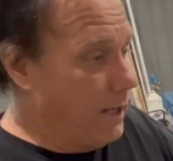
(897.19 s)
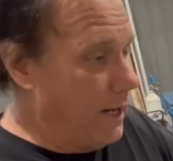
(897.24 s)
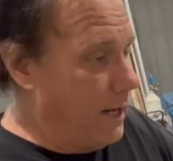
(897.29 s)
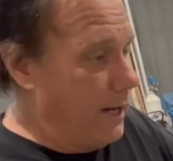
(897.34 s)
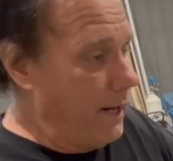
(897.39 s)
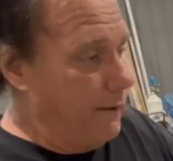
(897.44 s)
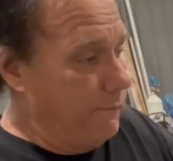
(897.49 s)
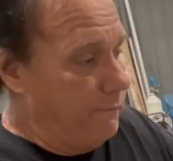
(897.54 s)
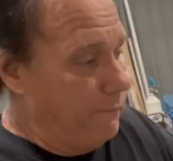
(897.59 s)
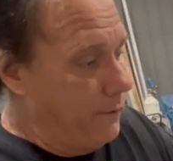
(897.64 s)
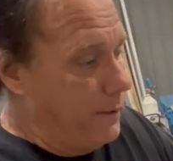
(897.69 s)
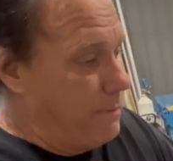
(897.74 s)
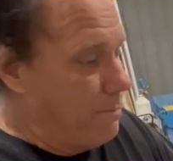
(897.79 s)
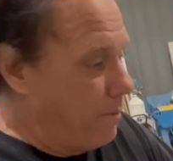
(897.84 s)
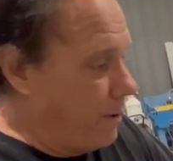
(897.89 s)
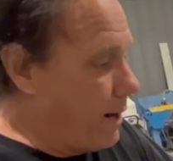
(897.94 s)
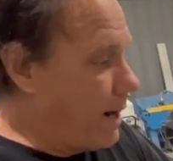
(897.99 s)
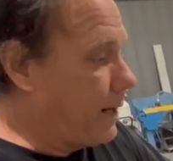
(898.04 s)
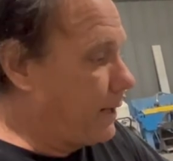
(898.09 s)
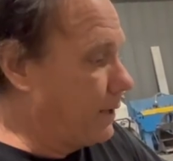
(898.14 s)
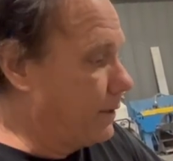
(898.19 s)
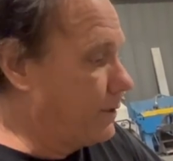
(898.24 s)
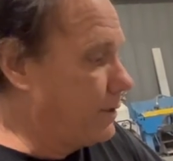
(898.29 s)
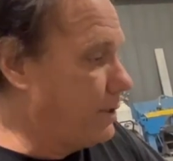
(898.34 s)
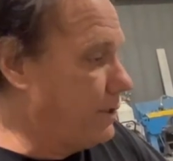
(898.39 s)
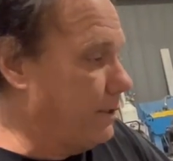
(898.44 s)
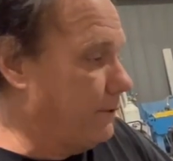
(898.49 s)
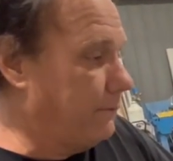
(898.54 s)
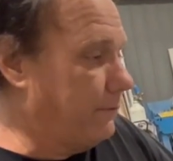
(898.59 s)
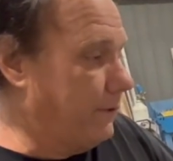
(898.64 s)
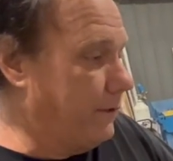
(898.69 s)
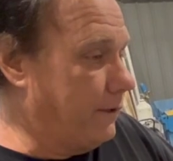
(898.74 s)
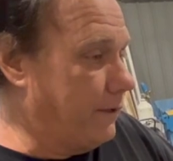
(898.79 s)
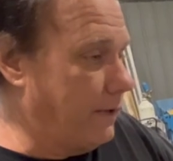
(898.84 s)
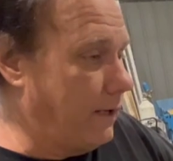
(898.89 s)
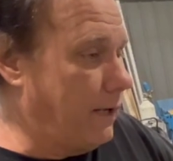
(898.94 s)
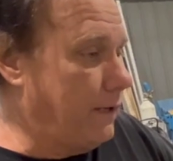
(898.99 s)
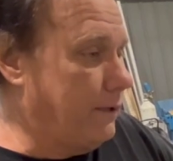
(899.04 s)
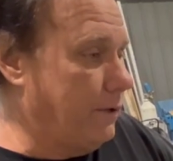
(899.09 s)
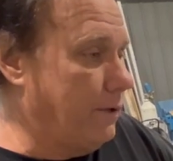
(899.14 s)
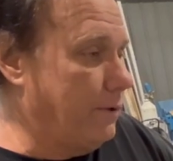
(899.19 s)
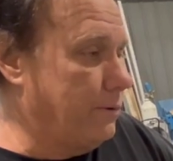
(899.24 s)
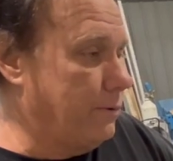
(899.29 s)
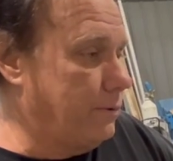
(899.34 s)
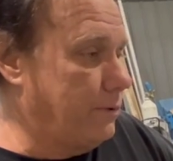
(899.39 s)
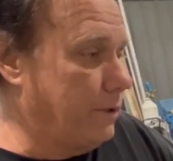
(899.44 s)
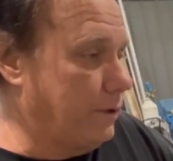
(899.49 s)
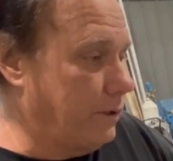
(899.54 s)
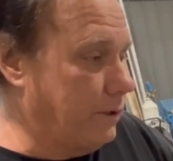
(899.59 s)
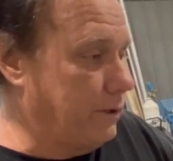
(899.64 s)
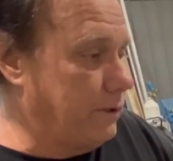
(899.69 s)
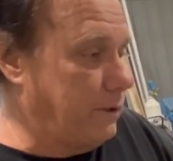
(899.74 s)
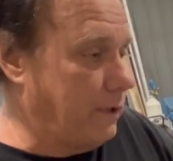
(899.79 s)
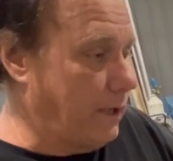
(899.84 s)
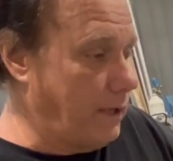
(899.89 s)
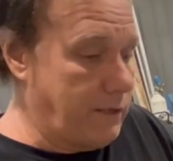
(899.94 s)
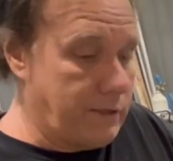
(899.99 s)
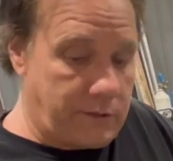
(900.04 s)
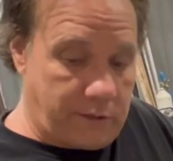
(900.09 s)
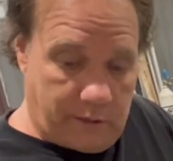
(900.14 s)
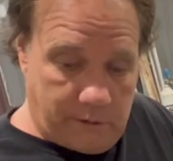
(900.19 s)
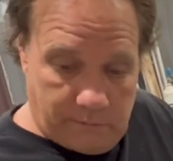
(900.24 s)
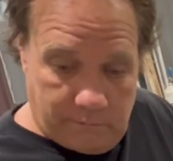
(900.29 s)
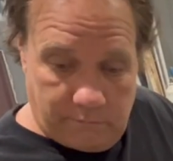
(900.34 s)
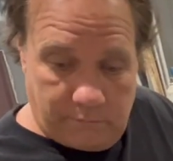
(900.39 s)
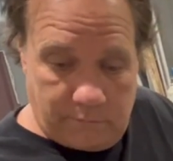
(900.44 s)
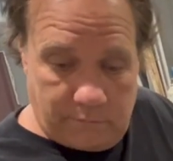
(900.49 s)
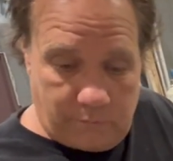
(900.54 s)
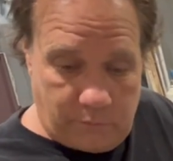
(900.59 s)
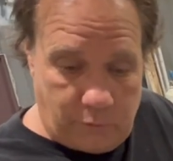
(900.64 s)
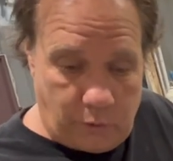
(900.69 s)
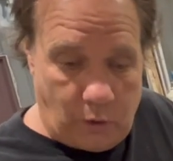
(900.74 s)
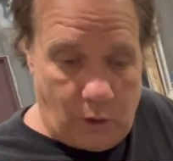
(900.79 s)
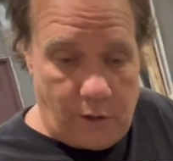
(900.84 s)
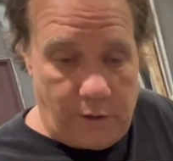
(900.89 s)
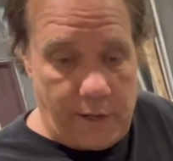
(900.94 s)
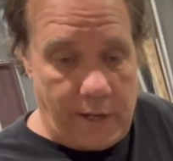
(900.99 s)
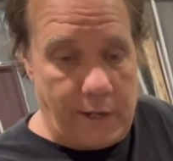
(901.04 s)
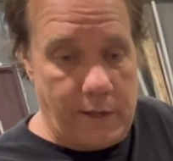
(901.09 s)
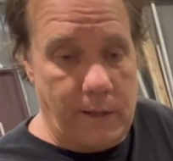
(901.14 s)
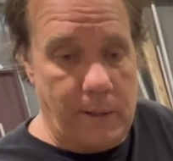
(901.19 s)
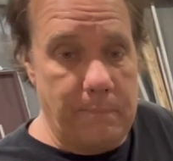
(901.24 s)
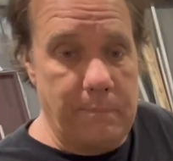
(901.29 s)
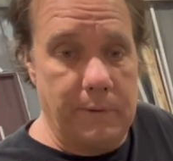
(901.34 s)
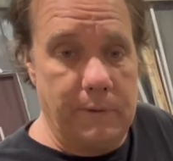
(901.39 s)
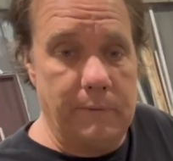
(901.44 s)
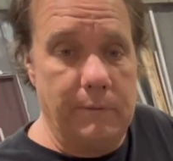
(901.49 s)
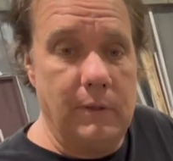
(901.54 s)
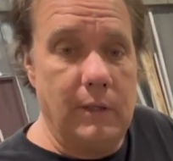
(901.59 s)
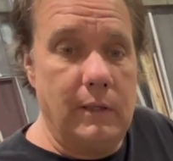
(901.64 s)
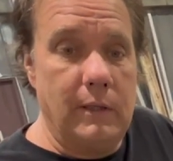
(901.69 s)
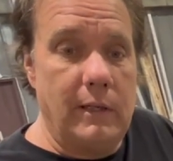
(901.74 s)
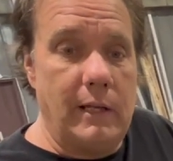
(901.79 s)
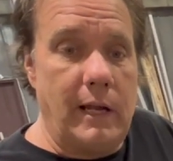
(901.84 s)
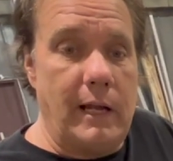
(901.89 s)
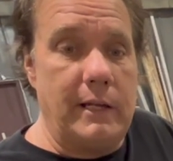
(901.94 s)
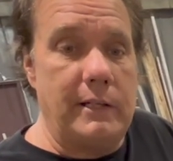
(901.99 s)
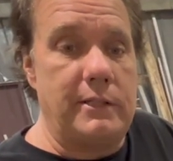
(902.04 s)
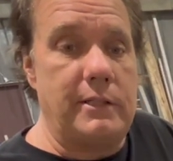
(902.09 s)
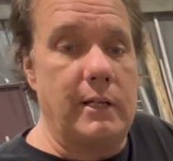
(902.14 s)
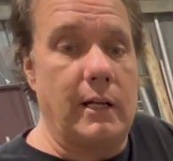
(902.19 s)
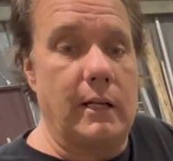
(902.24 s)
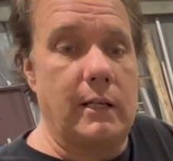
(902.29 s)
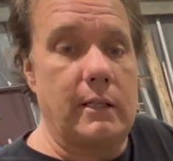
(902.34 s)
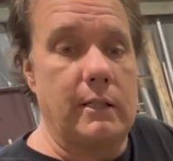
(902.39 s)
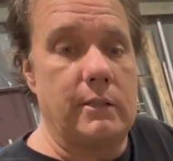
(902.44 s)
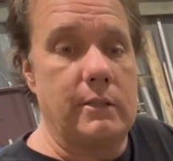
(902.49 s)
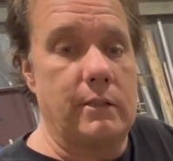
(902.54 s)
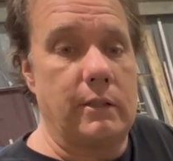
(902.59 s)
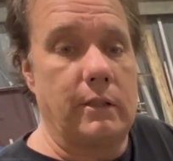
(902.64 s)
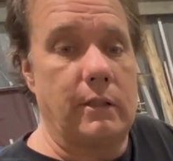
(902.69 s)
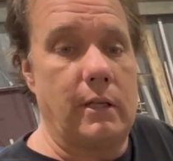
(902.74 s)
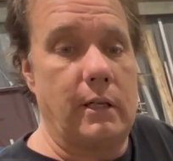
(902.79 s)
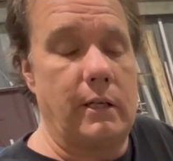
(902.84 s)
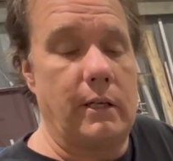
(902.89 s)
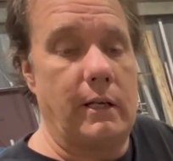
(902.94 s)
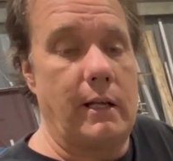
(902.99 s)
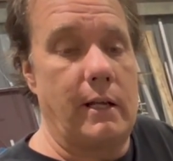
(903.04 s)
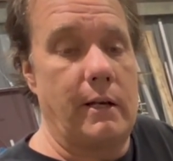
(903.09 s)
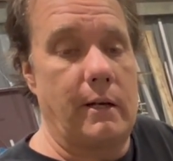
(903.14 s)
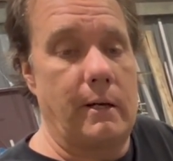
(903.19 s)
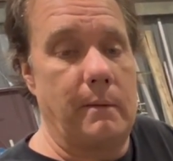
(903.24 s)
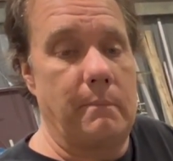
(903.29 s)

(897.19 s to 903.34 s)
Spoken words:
every bracket's different, and I know the good guys can draw that up in 8 seconds and cut it out on a